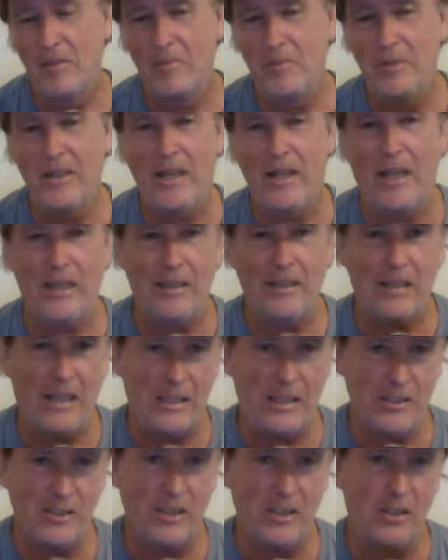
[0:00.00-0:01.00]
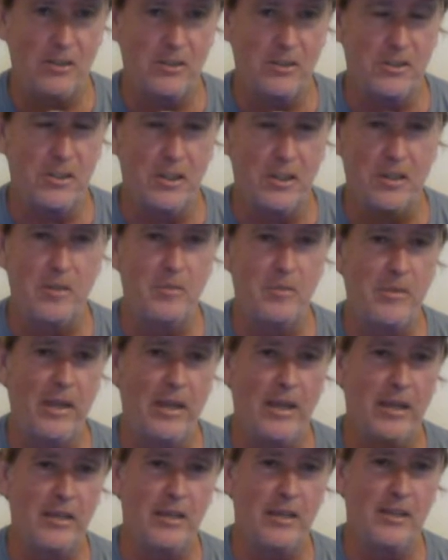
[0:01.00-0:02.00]
But I sold some,
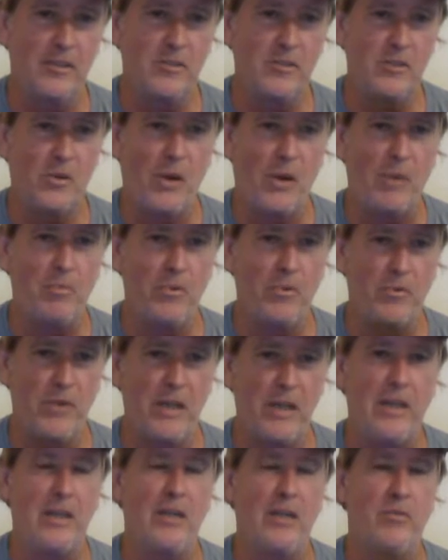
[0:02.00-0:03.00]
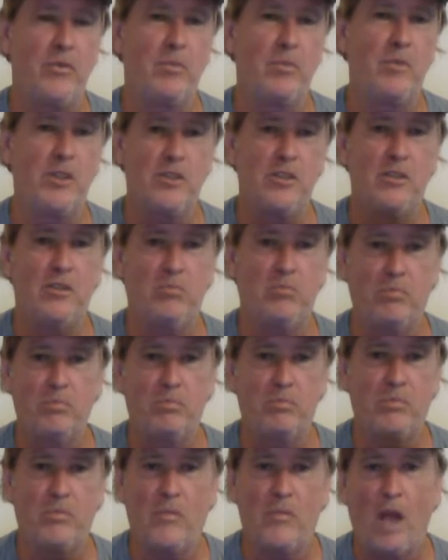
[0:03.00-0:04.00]
and so I prevented it from just
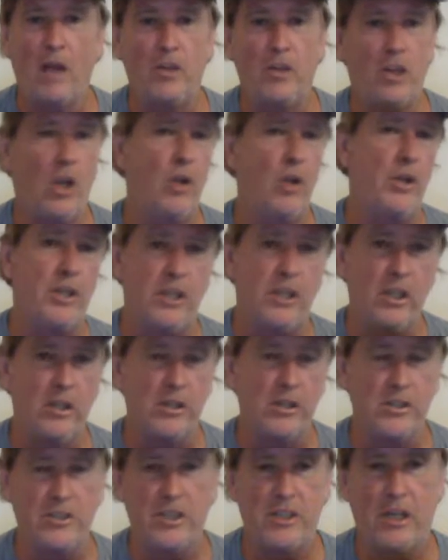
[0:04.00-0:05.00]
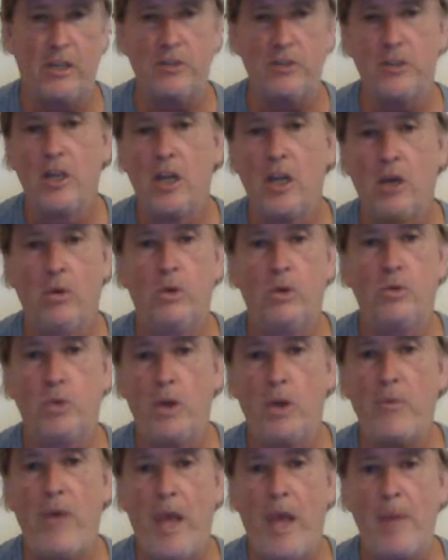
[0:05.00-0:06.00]
totally killing sales, which
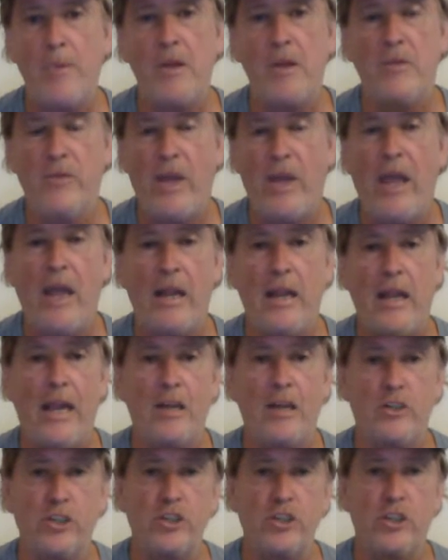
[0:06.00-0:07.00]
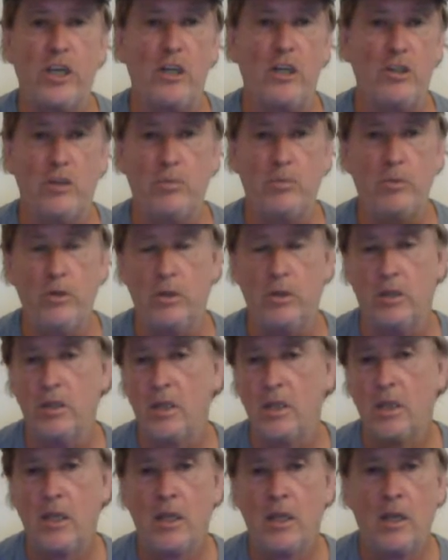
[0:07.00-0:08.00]
would have happened if I hadn't actually changed the
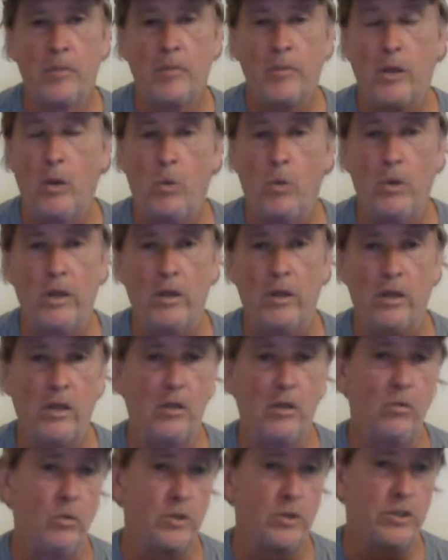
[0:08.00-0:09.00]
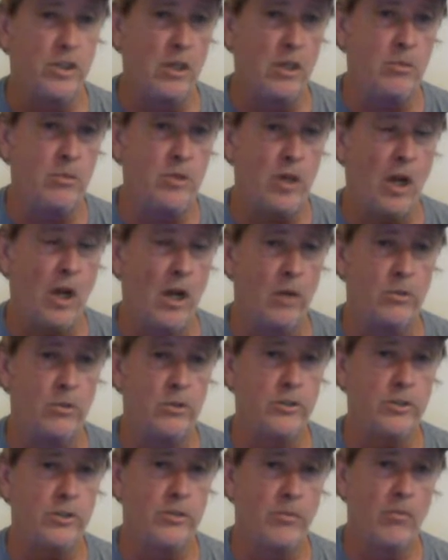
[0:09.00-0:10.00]
book. With some
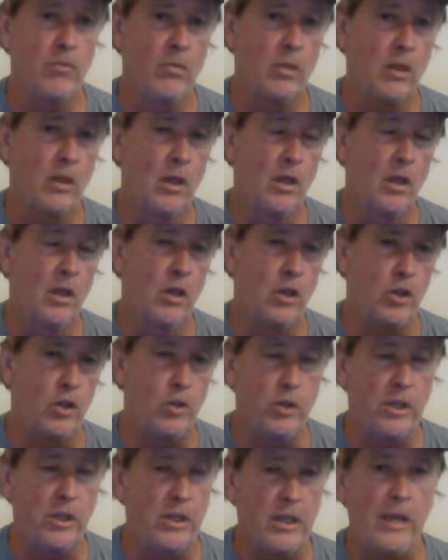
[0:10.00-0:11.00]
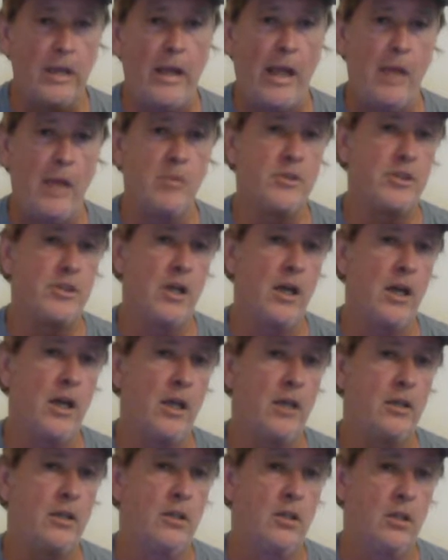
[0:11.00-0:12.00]
genres, you can get
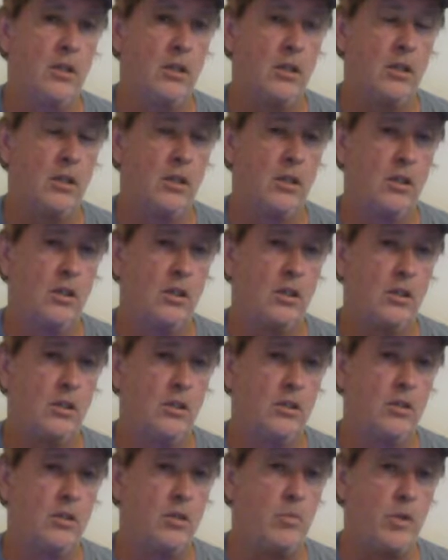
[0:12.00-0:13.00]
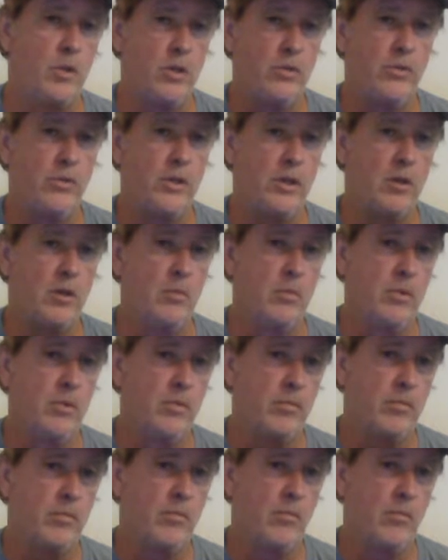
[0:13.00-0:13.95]
Amazon to move them,